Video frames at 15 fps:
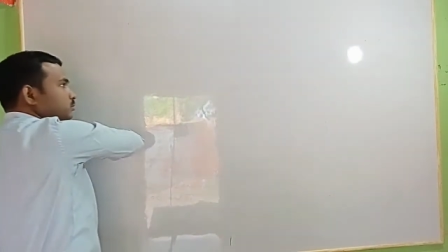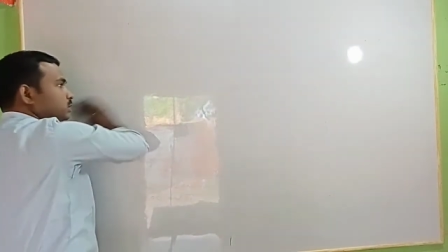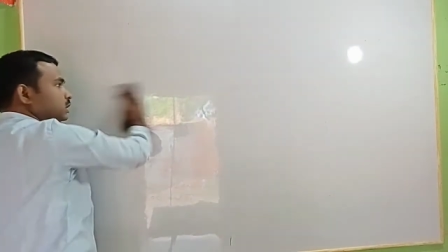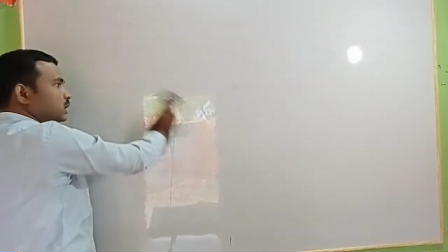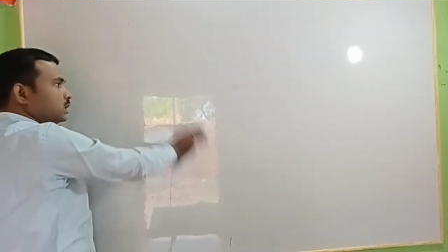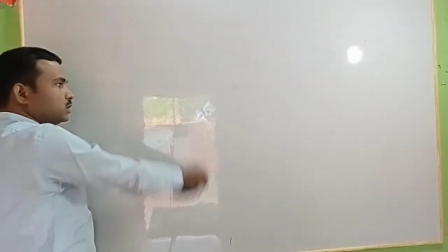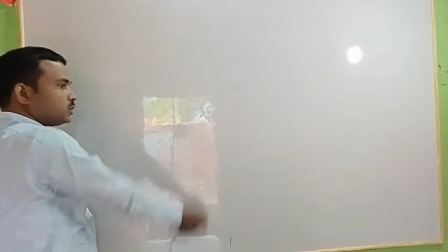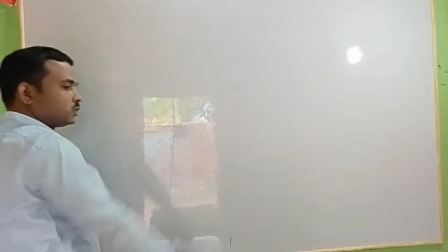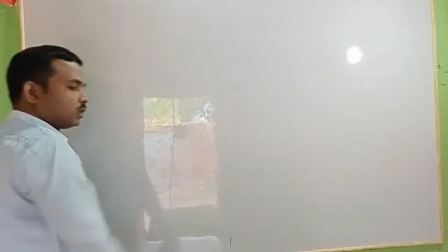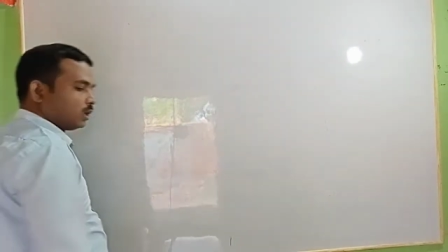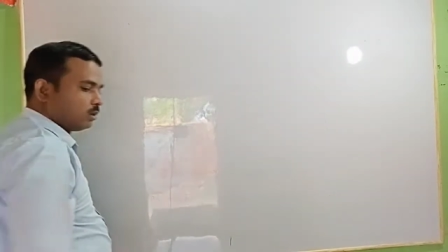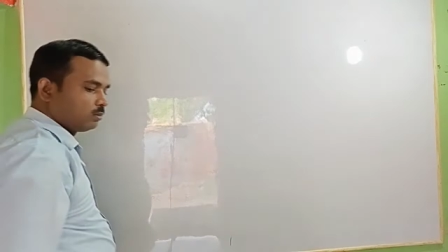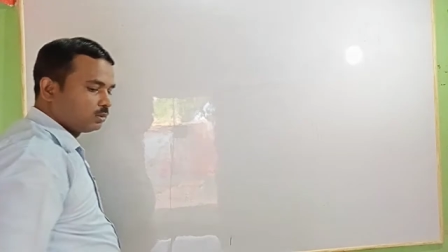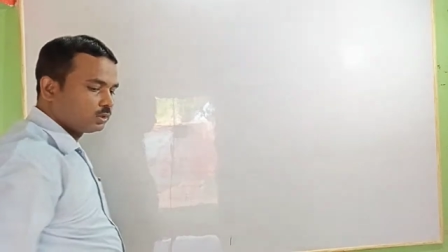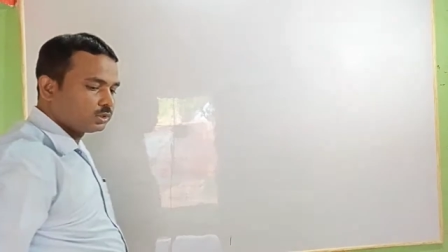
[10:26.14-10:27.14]
we can
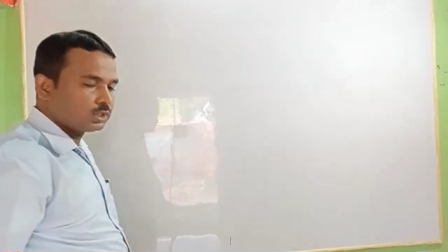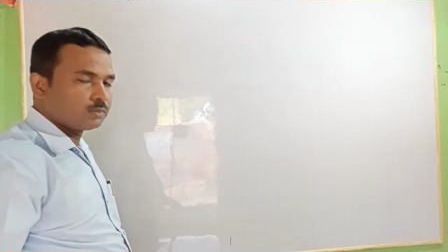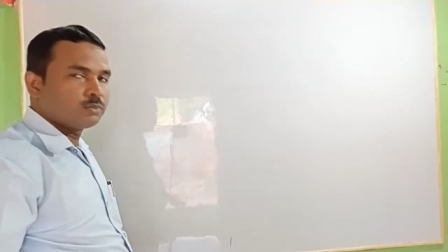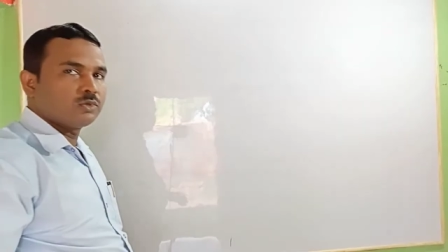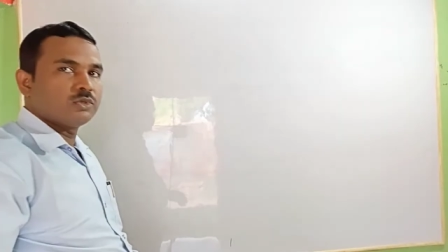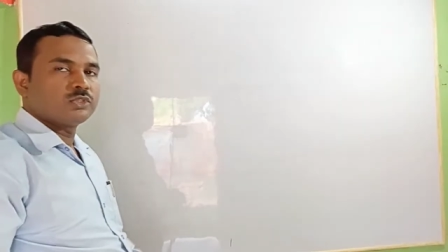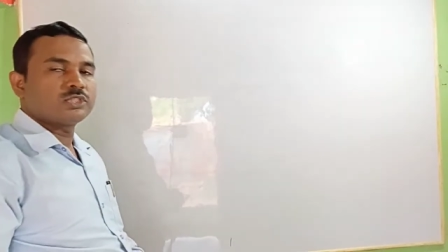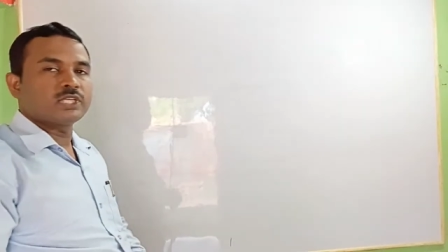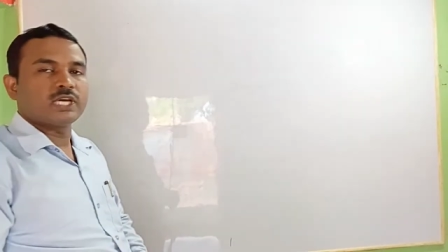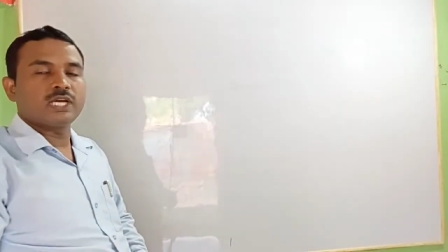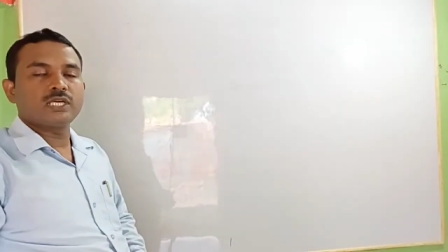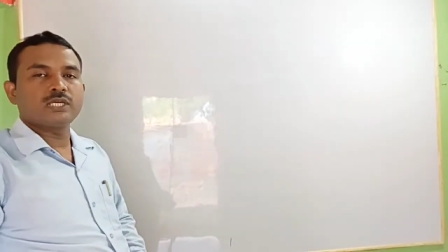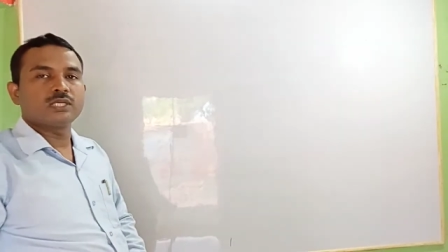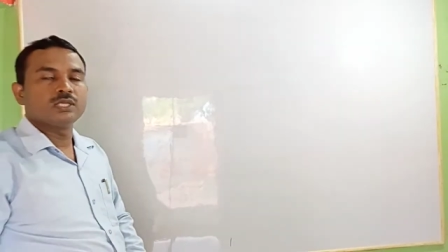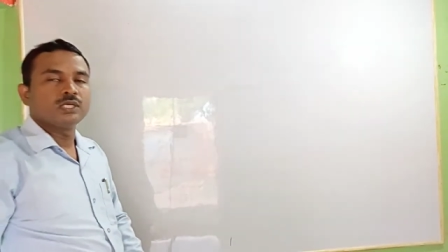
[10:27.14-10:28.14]
solve. Suppose
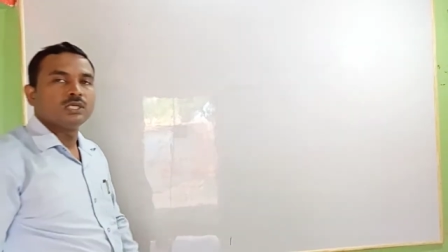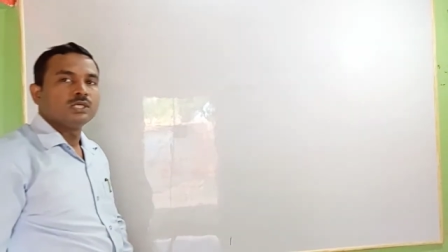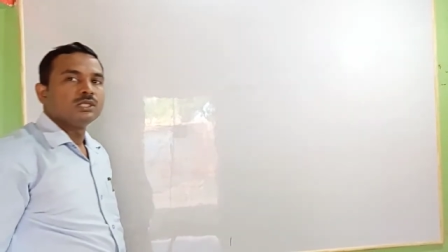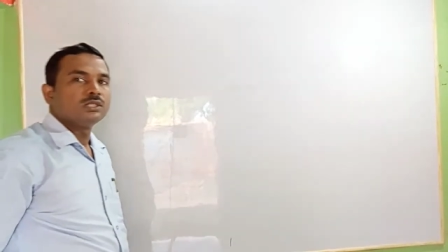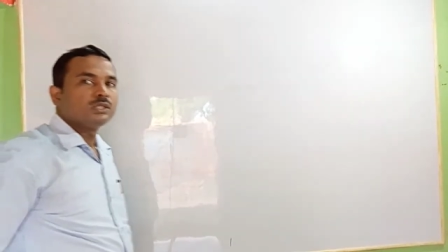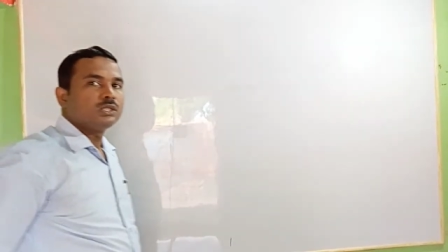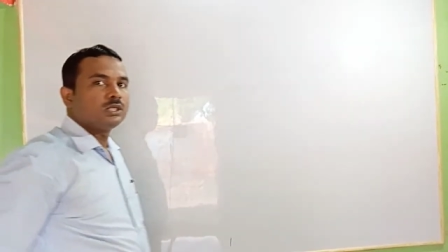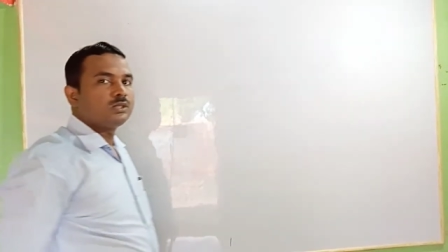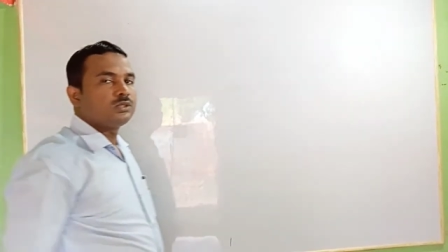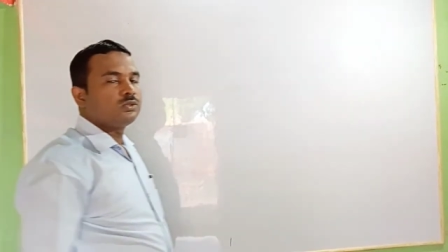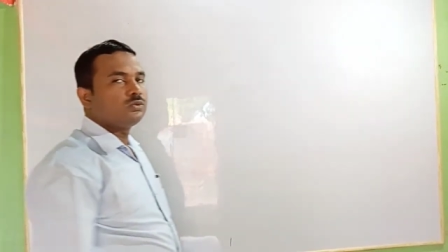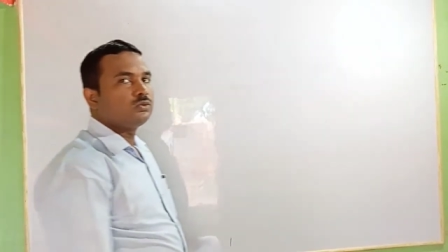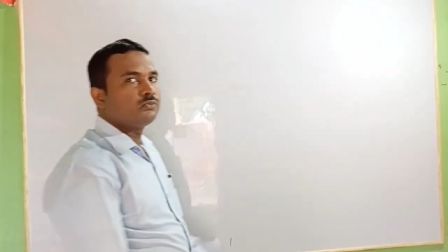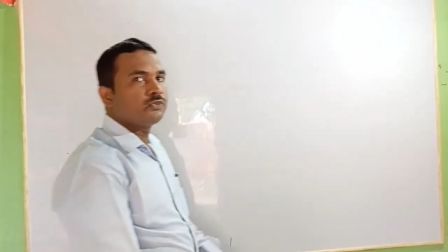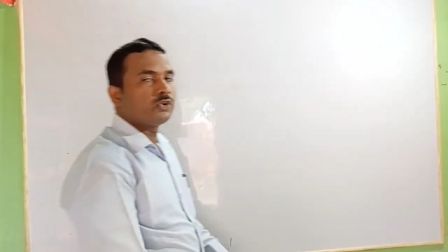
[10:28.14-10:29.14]
that the
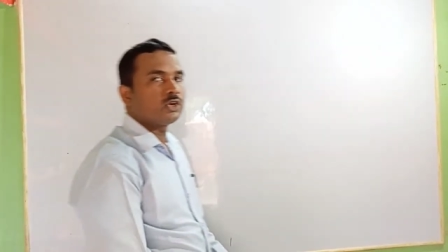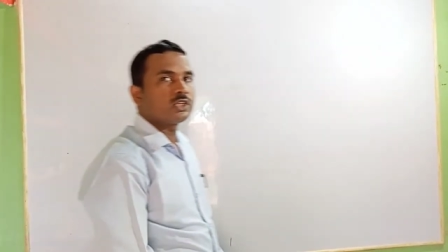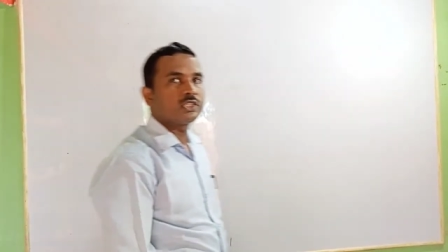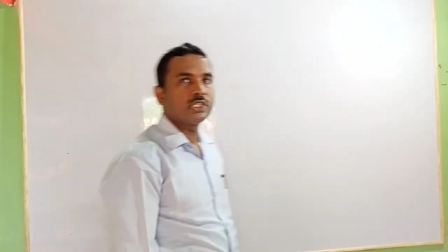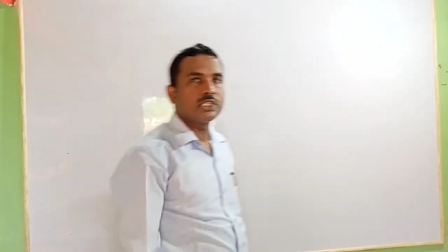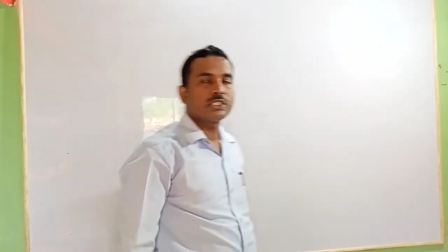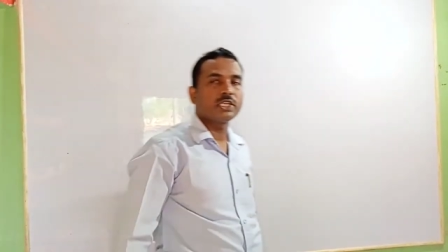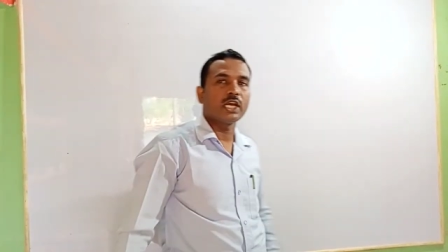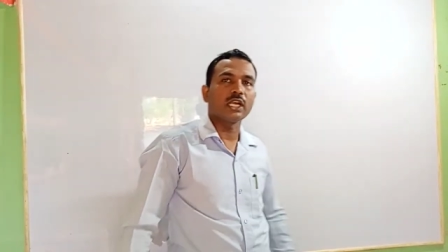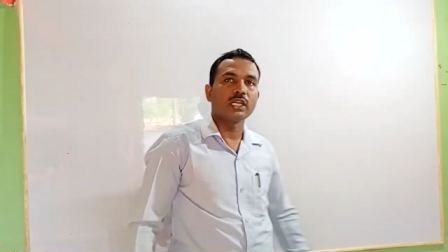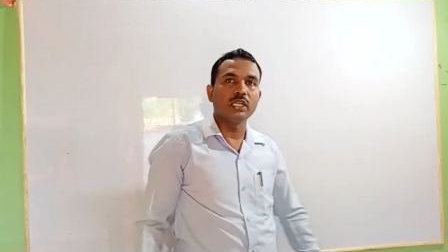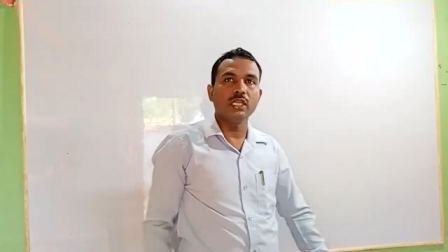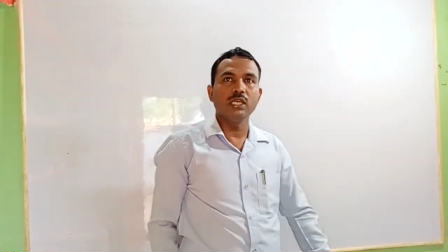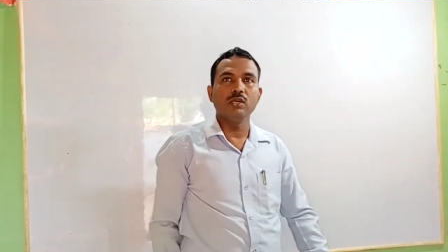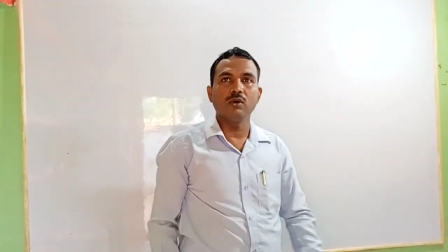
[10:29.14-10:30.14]
two forces
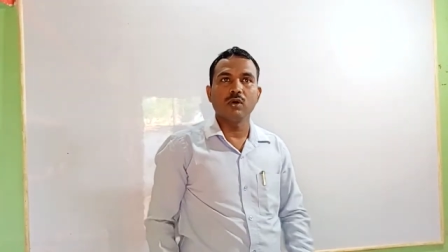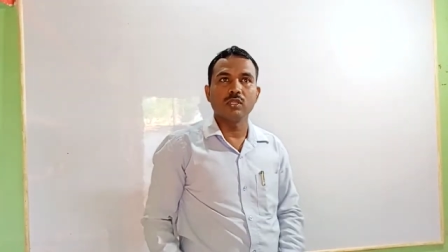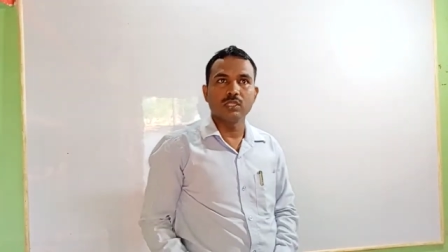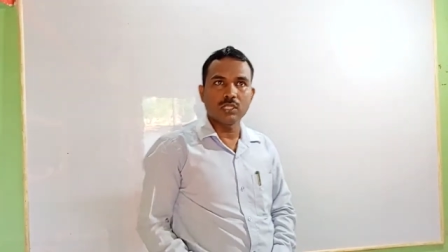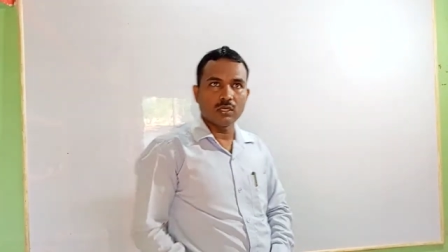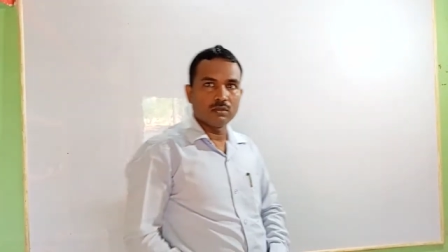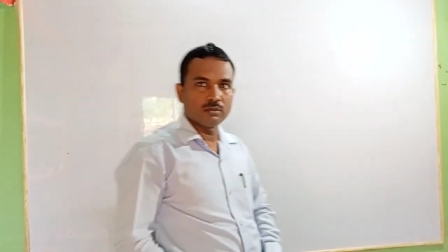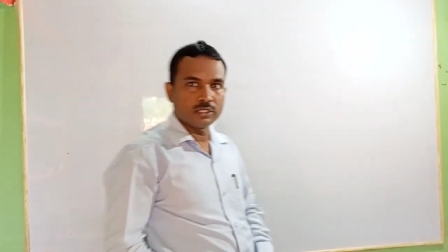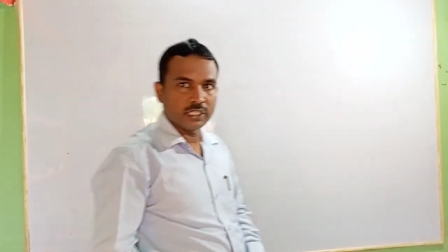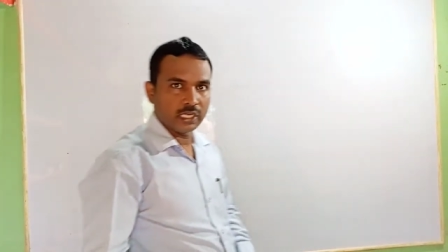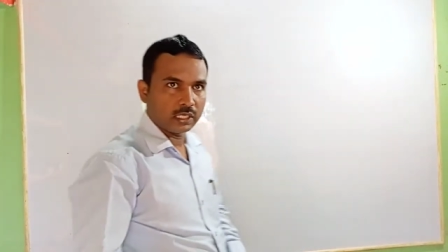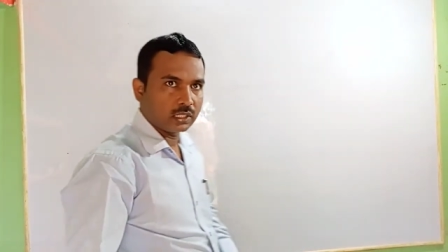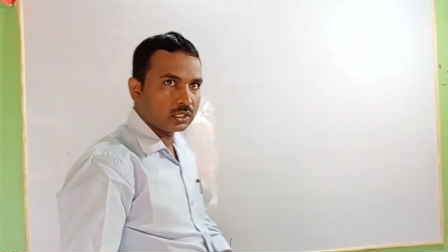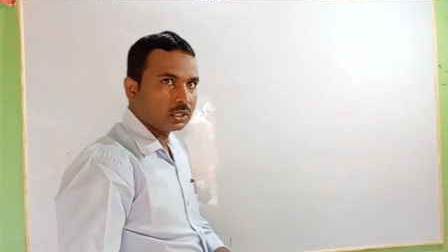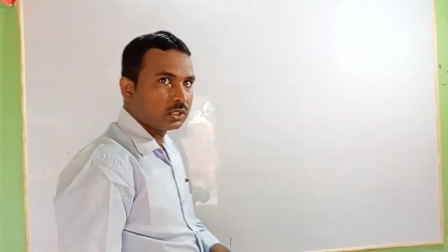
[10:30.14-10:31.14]
acting on the
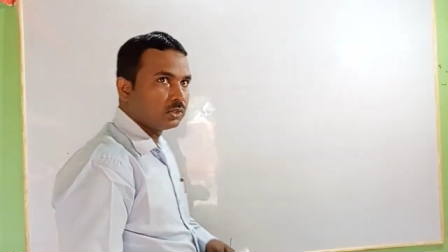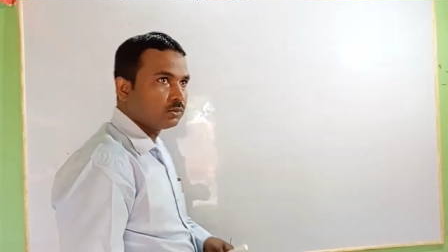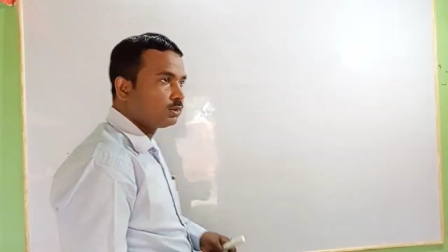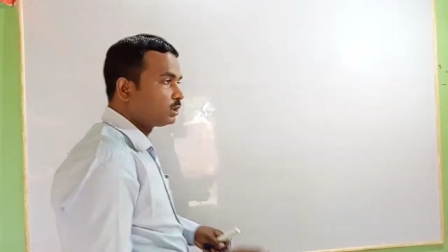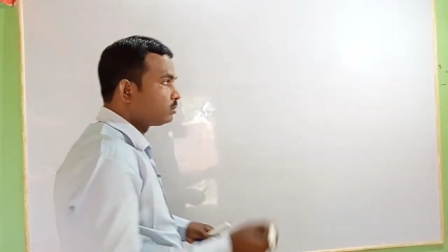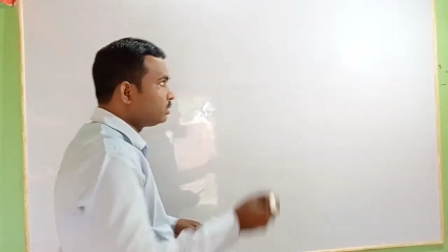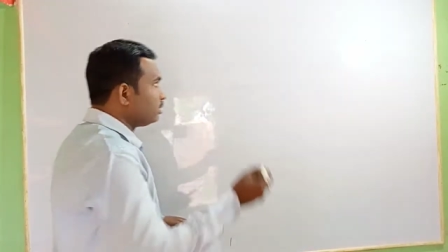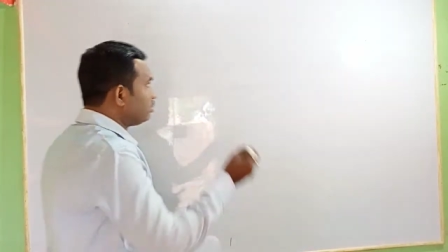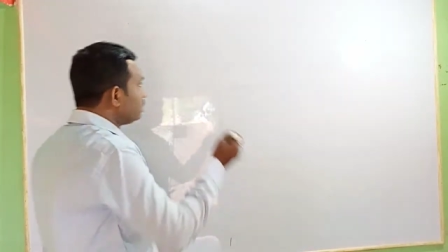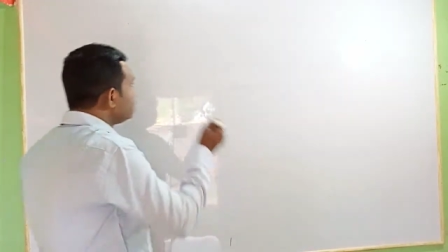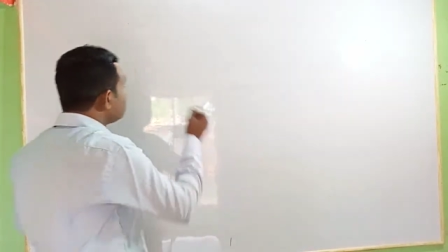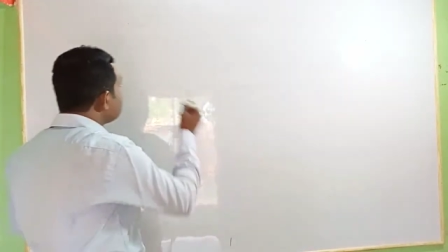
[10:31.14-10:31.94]
object. What will be